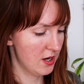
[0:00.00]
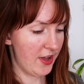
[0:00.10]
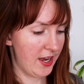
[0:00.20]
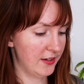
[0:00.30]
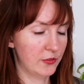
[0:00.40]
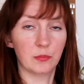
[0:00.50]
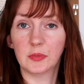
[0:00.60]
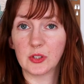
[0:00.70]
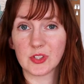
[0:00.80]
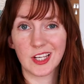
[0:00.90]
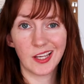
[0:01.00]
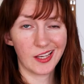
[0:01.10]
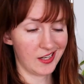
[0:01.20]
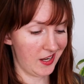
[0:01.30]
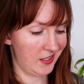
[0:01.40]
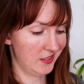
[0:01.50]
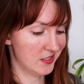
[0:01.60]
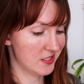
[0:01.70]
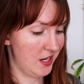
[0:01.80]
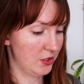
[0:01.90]
I've added the music and added
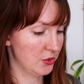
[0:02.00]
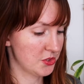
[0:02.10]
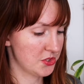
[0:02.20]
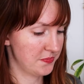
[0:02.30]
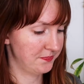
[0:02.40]
the titles.